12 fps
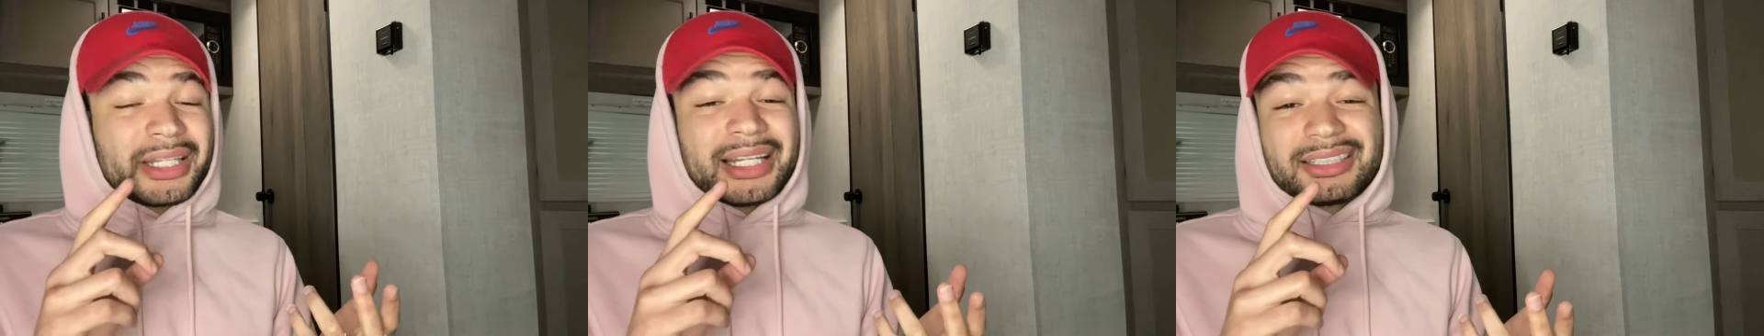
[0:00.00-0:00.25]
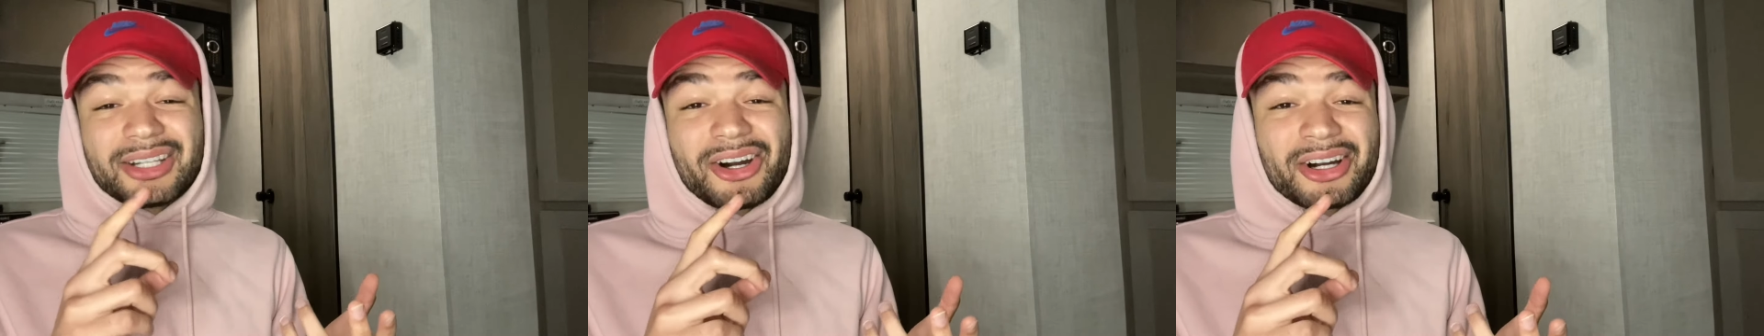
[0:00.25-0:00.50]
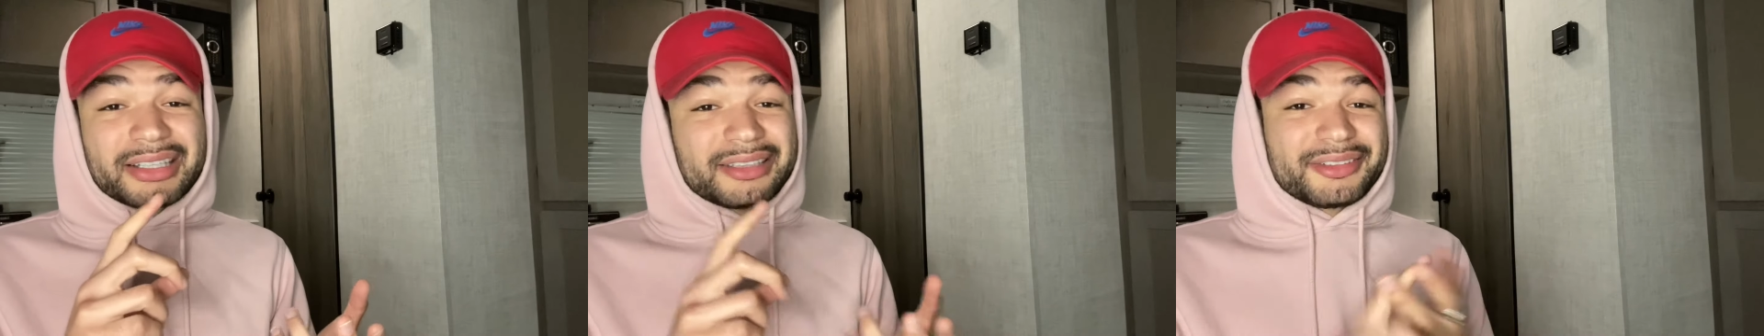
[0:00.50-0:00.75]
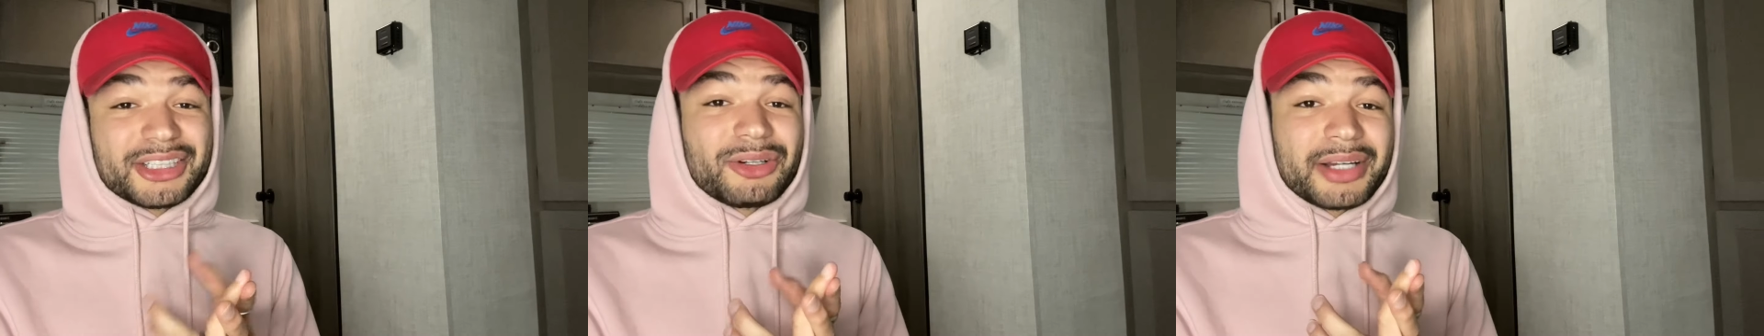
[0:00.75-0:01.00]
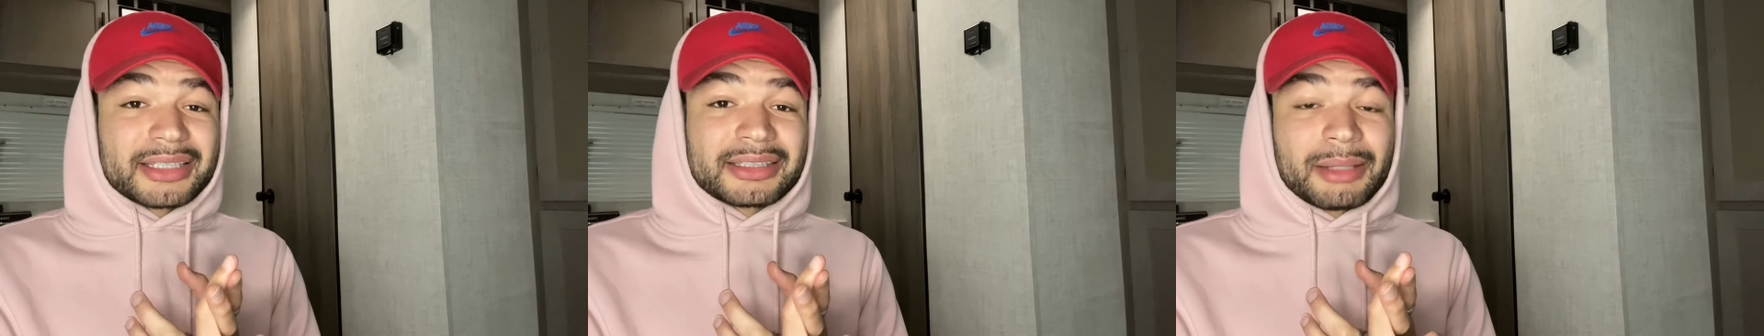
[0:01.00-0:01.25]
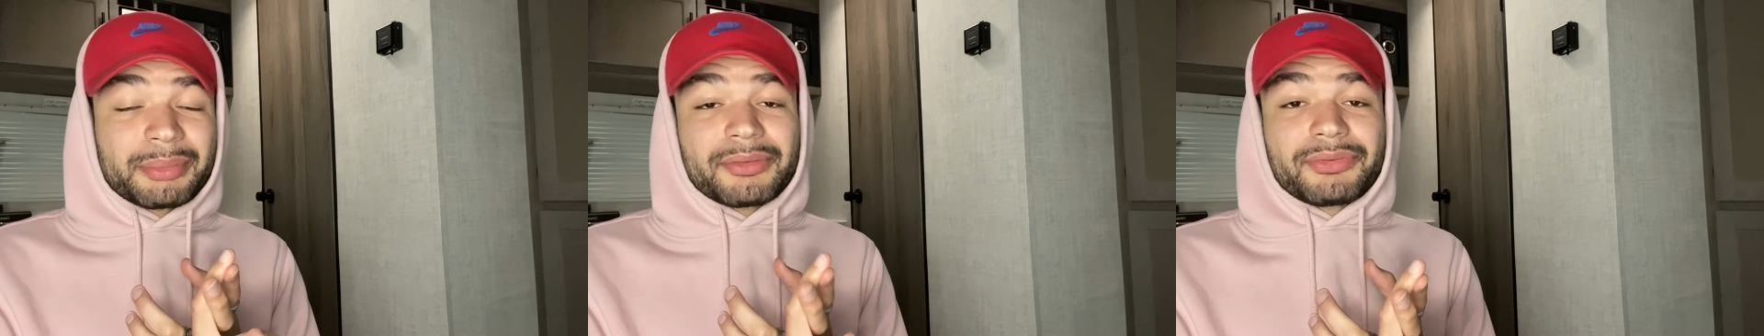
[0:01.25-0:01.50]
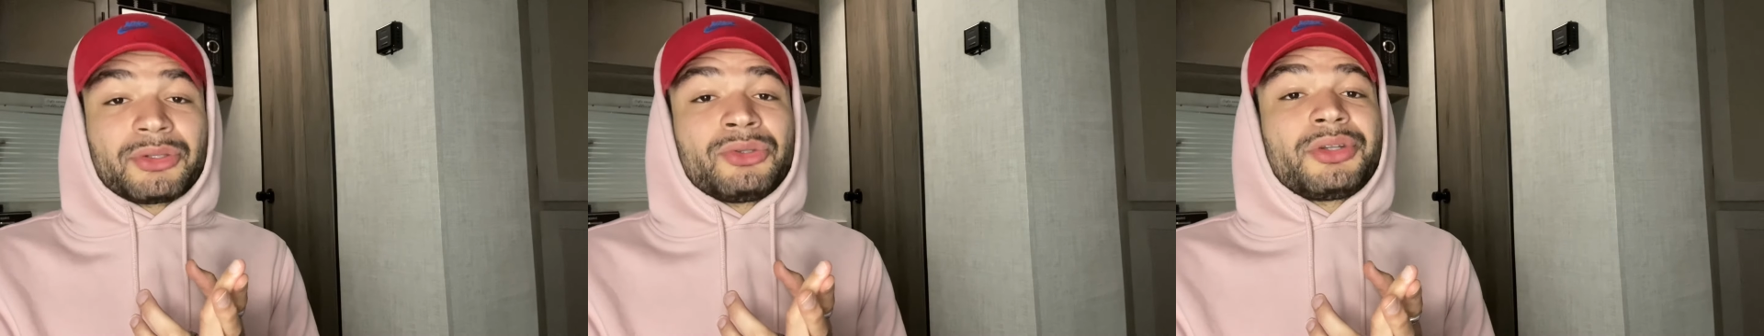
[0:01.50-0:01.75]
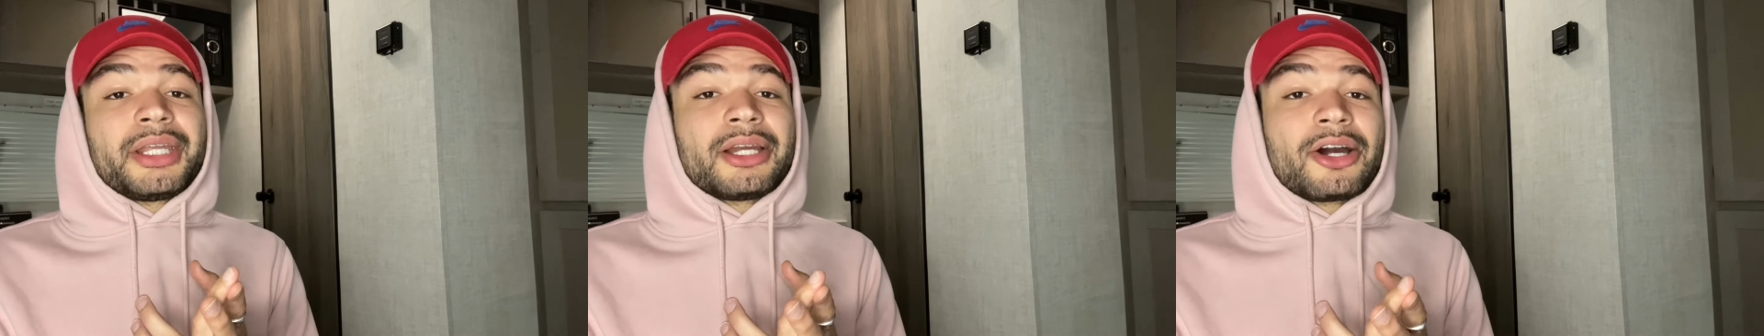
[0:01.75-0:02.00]
they talk, you know, accept it for
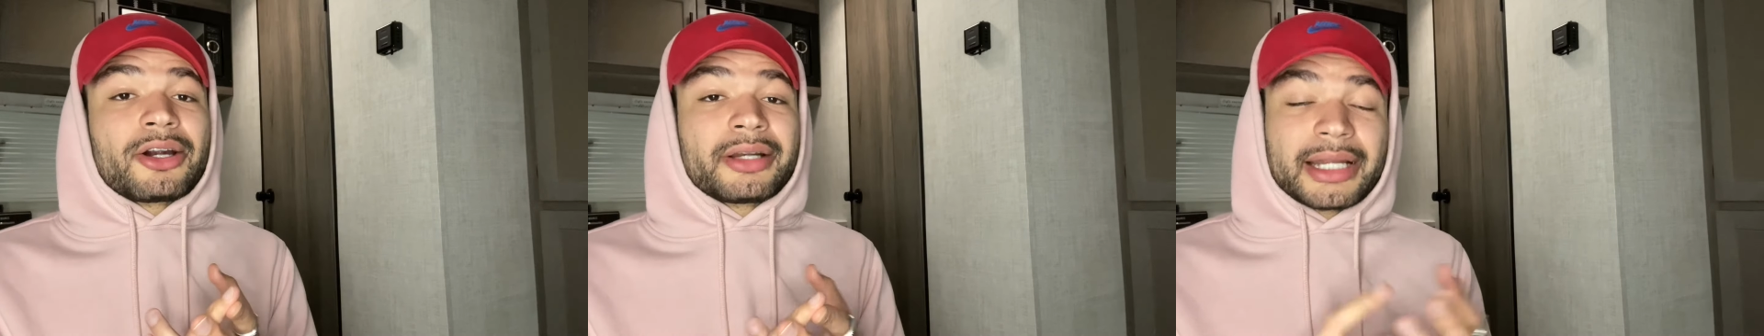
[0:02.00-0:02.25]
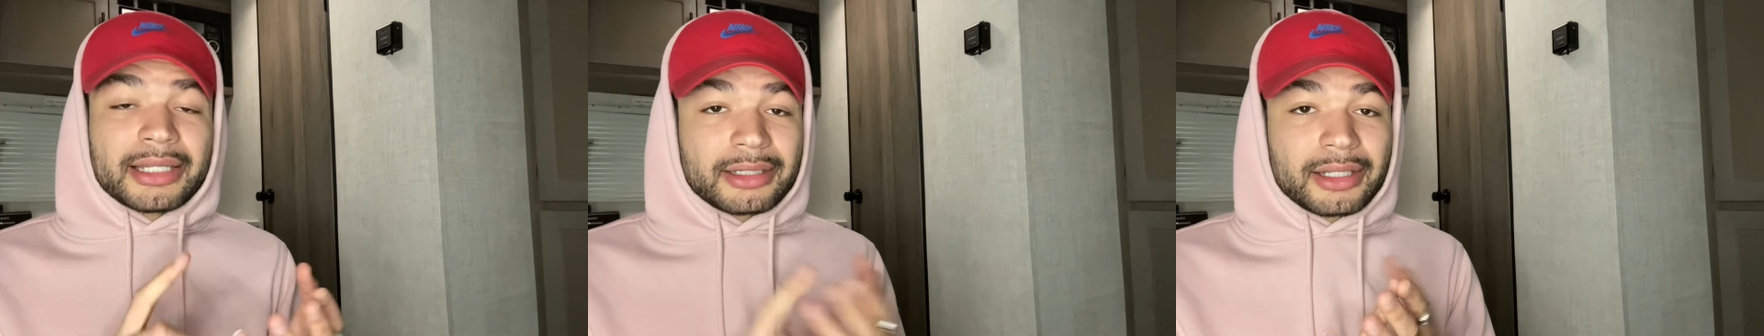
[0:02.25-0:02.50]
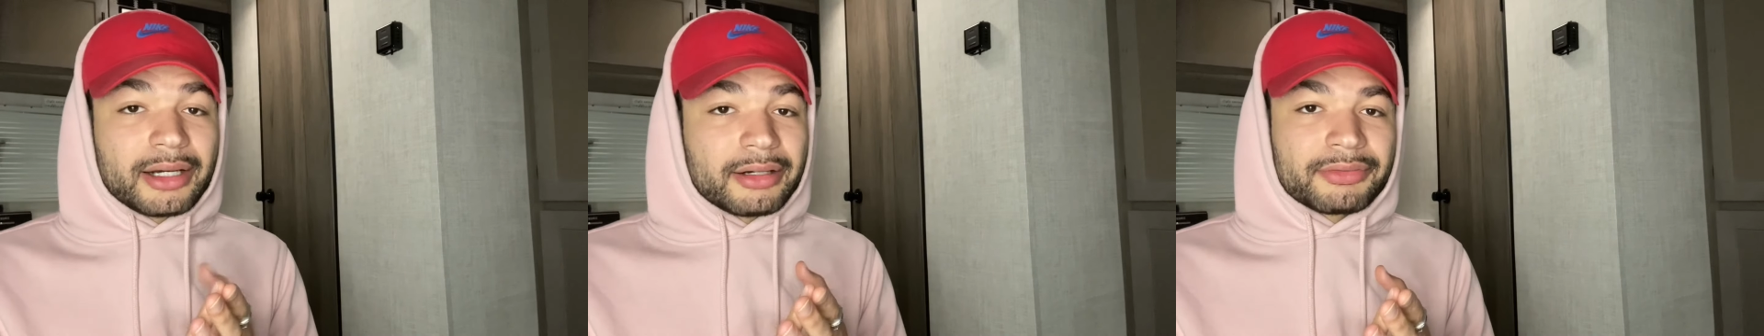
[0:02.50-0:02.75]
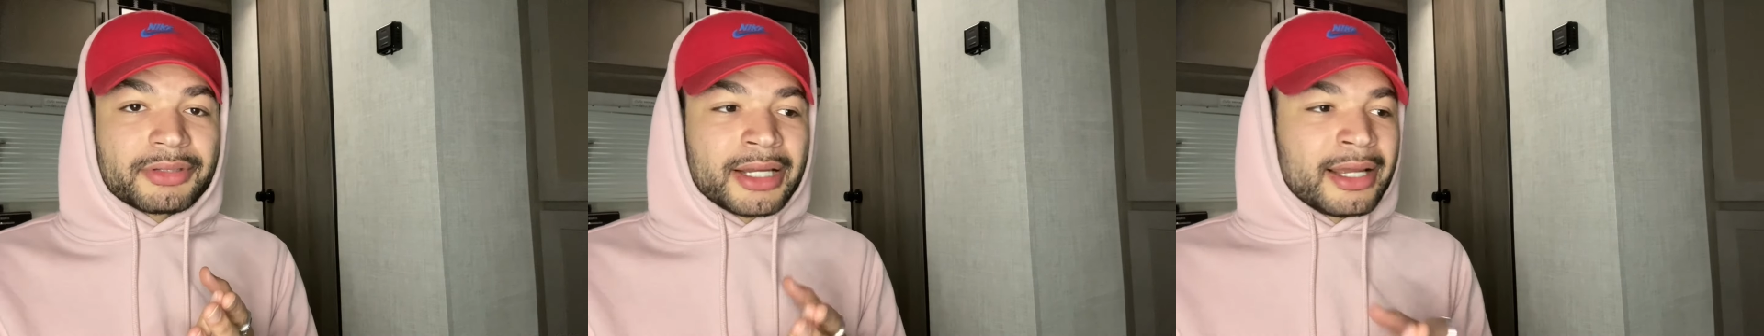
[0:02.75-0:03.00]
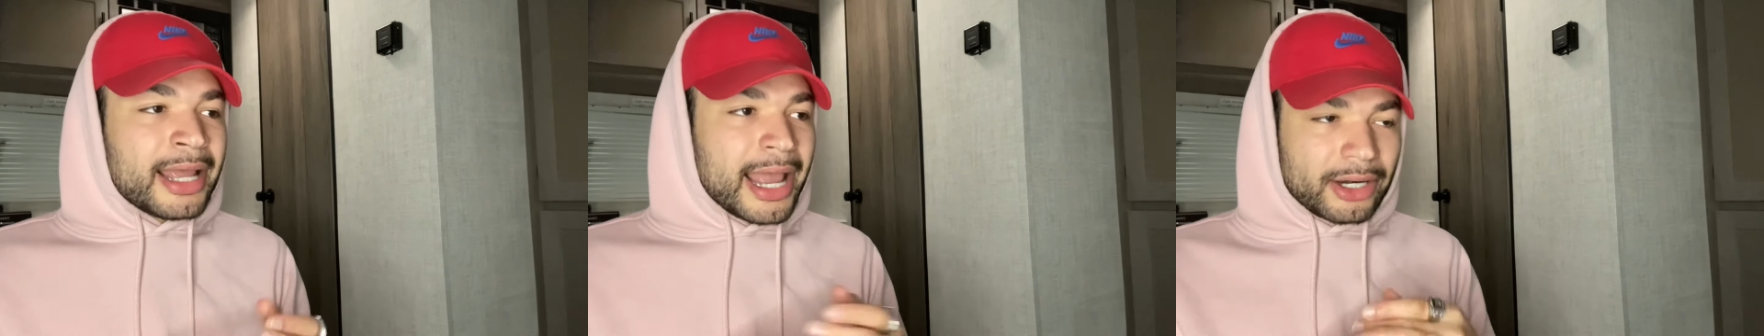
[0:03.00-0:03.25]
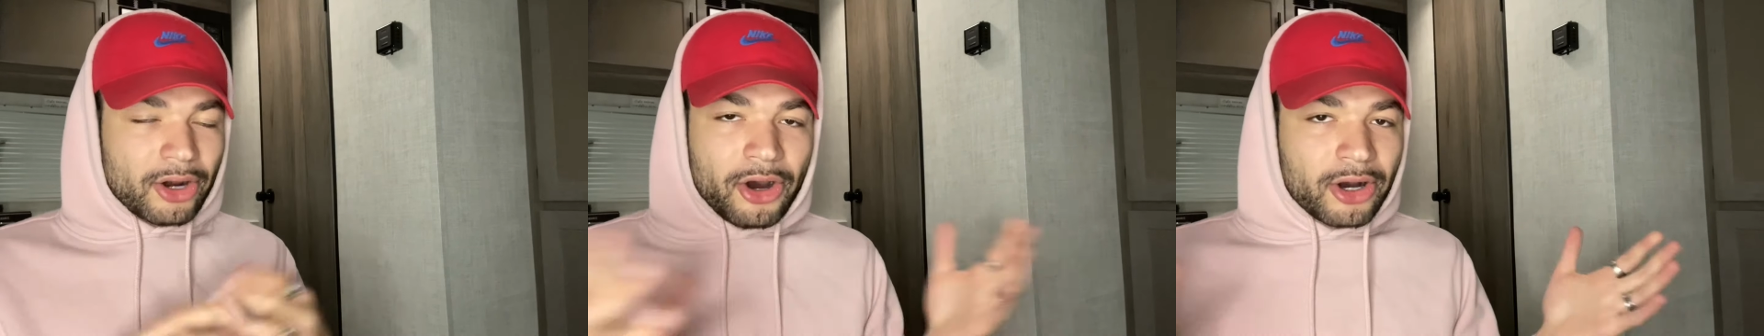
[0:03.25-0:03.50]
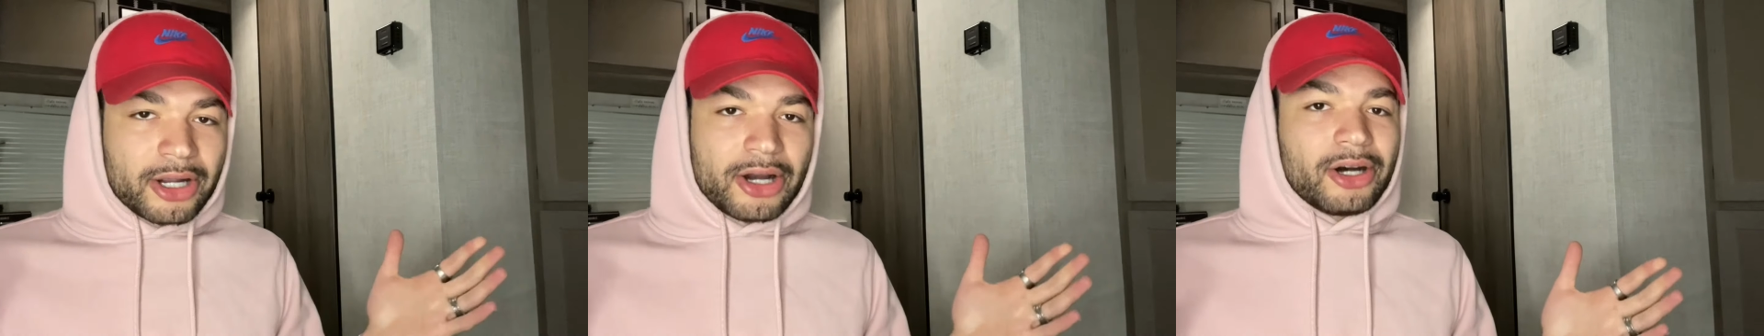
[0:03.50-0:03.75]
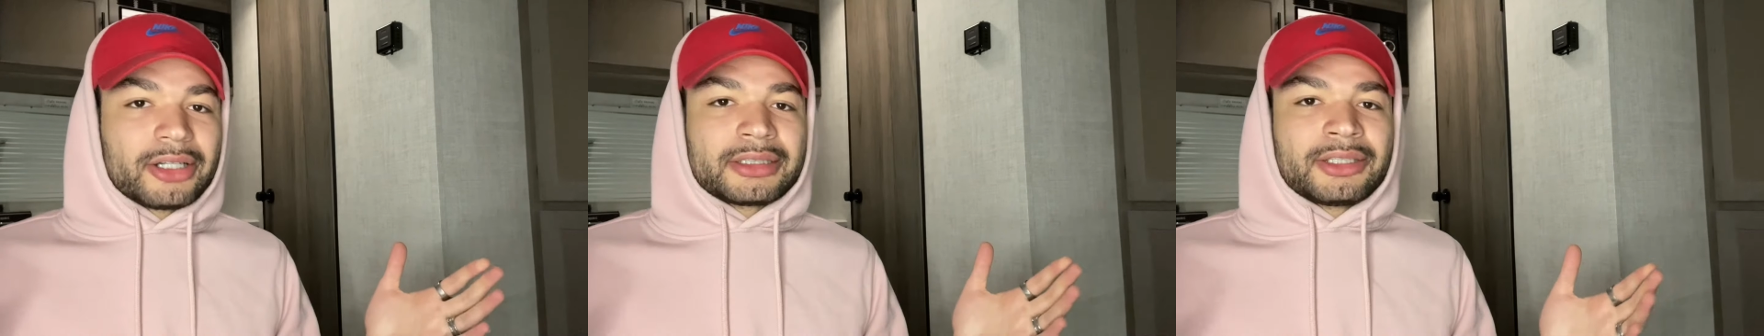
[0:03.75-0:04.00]
who they are and love at all
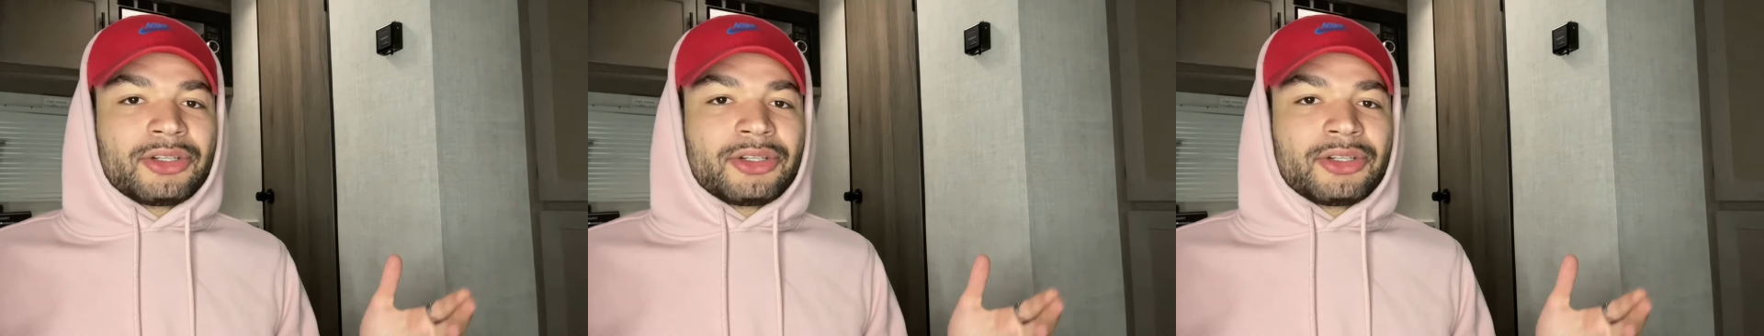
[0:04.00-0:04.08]
costs.